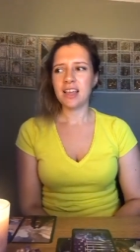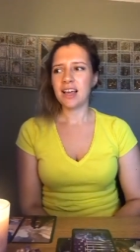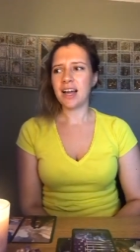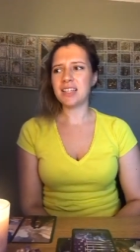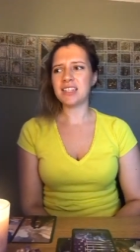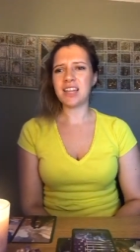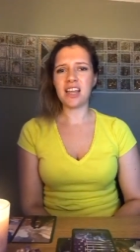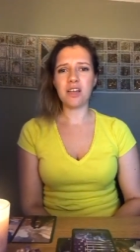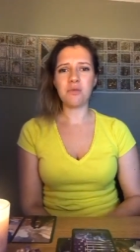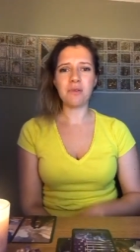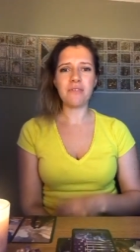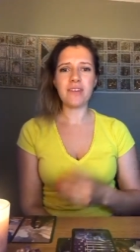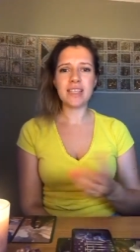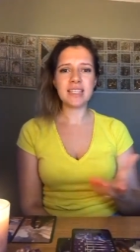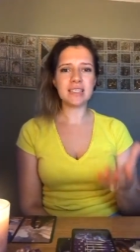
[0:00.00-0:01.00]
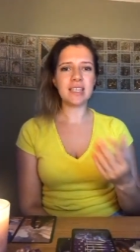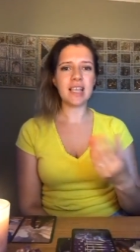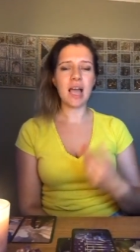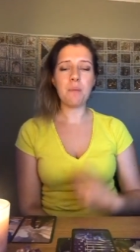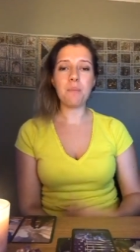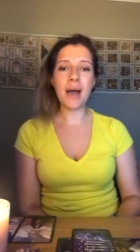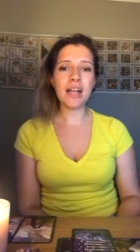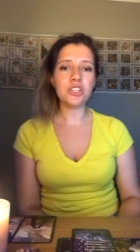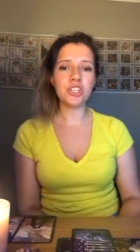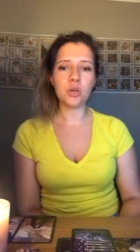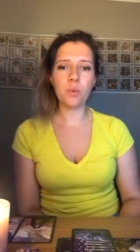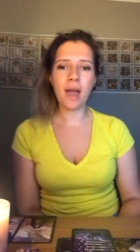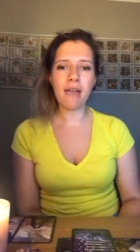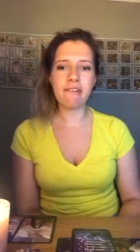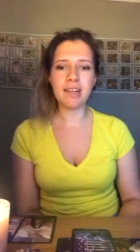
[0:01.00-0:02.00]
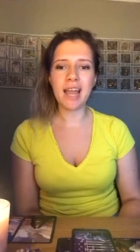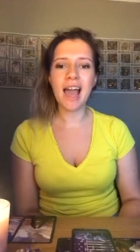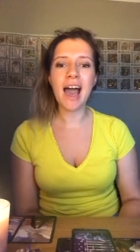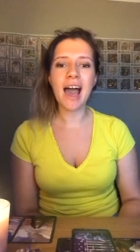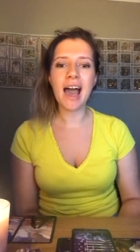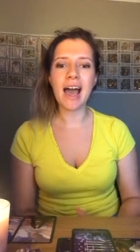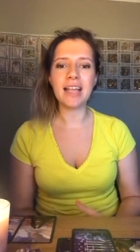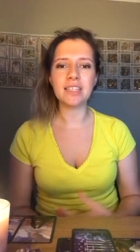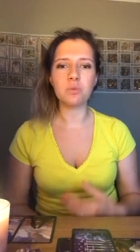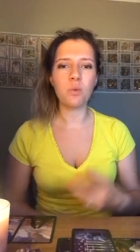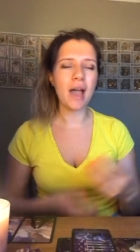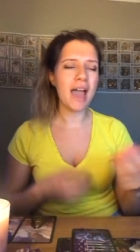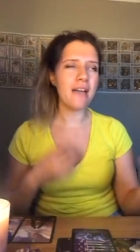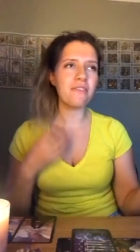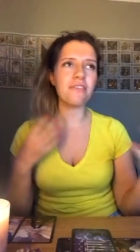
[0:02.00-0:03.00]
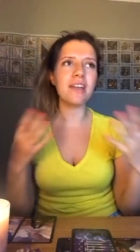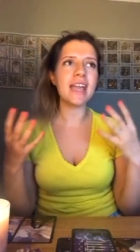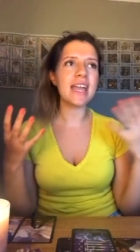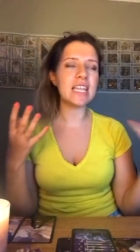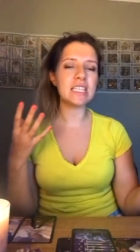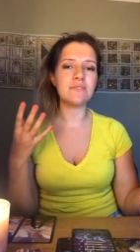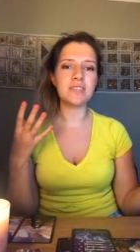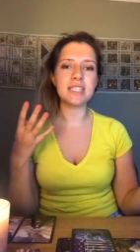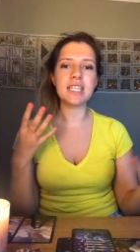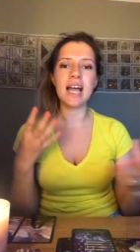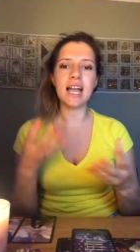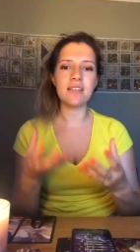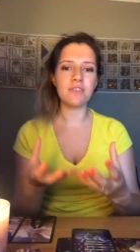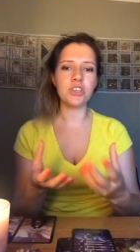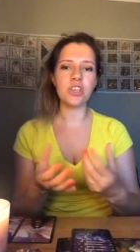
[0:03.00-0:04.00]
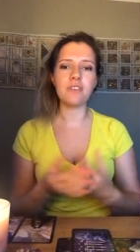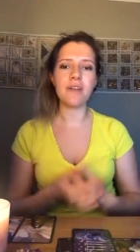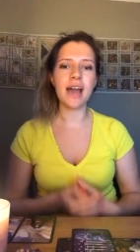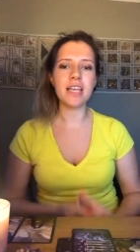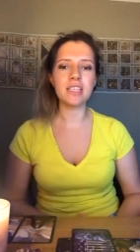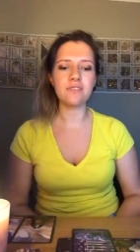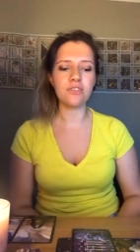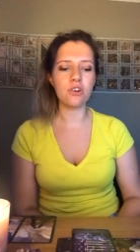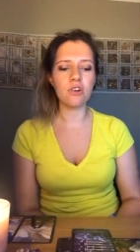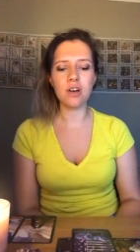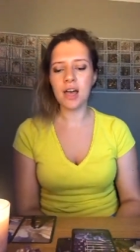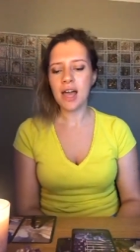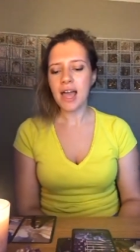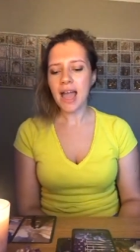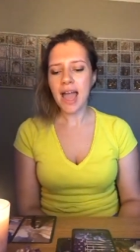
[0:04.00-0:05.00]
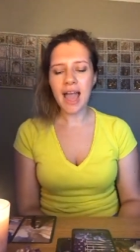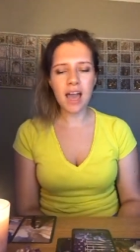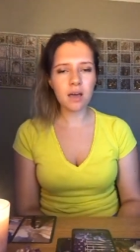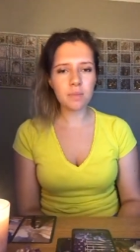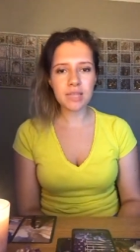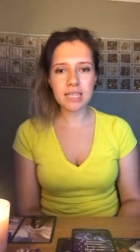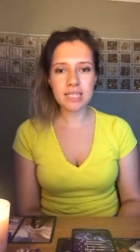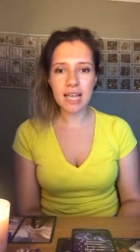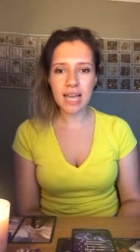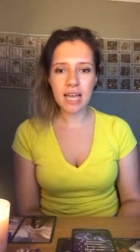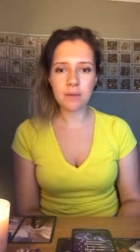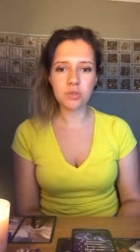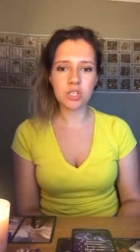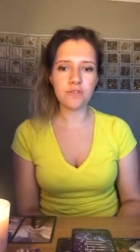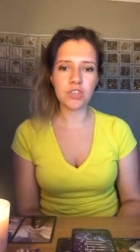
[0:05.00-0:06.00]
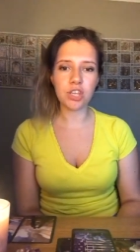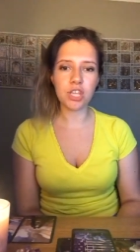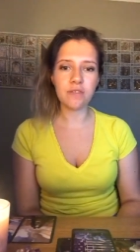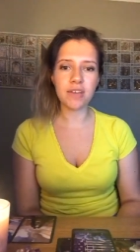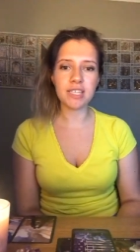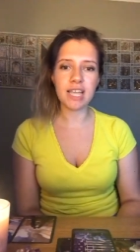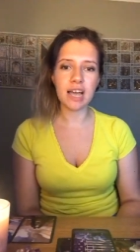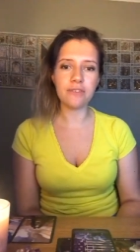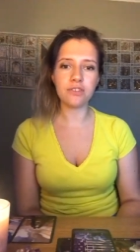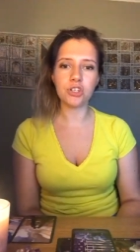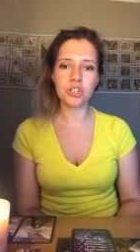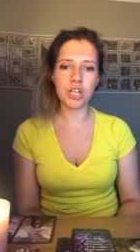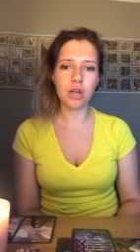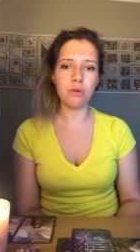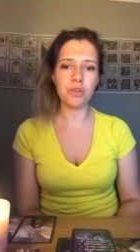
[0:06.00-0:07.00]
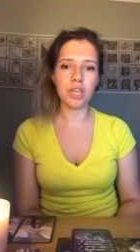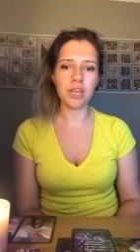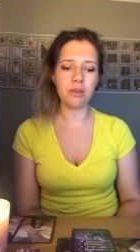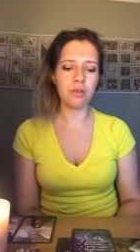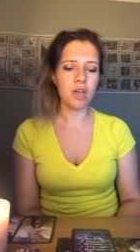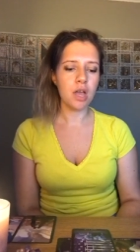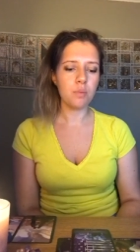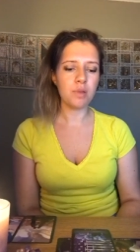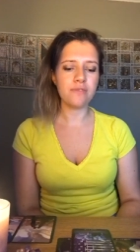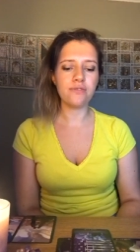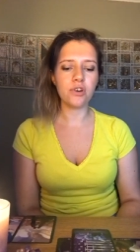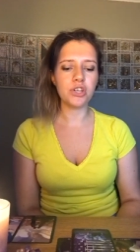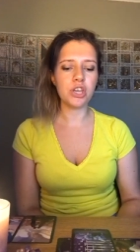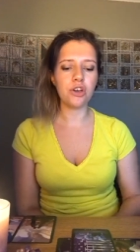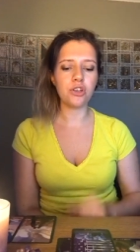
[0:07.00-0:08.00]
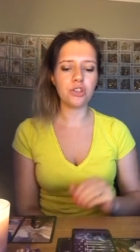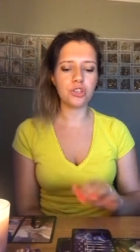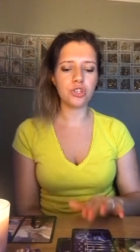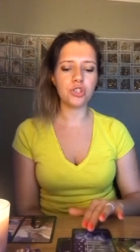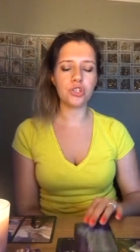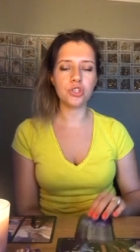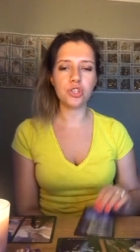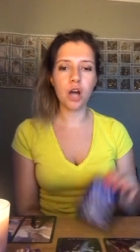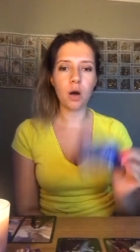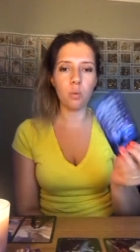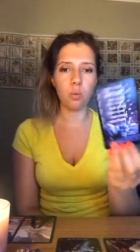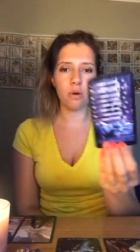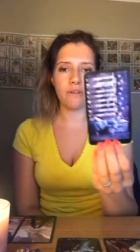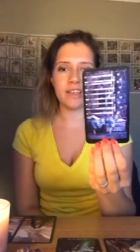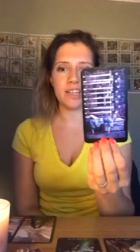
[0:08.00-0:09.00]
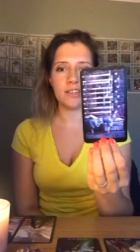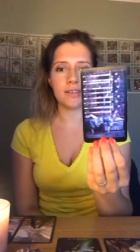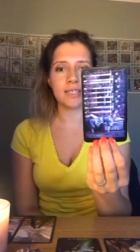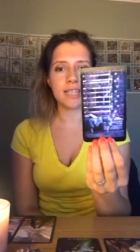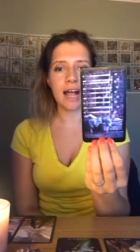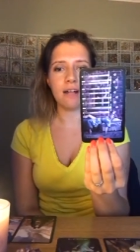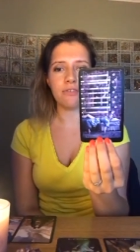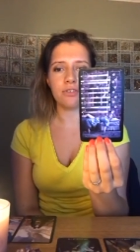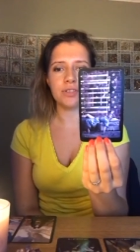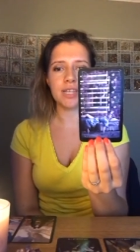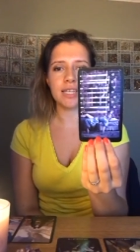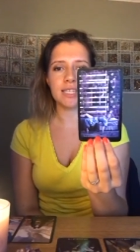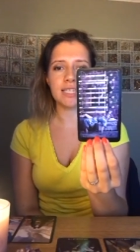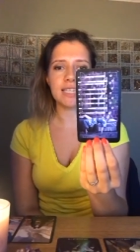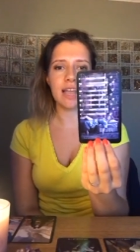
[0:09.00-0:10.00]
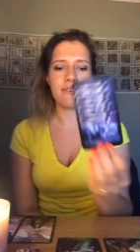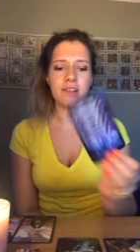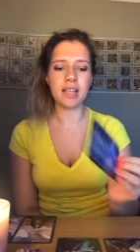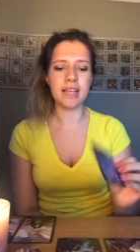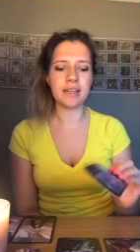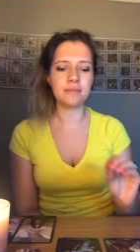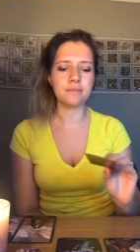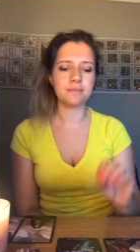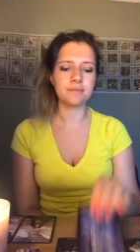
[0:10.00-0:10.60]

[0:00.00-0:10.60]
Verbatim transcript: I don't know, if it's a badger wearing a hat, whatever it is, the sign that you've asked for, how many times does the universe have to show you before you're going to stop worrying yourself unnecessarily?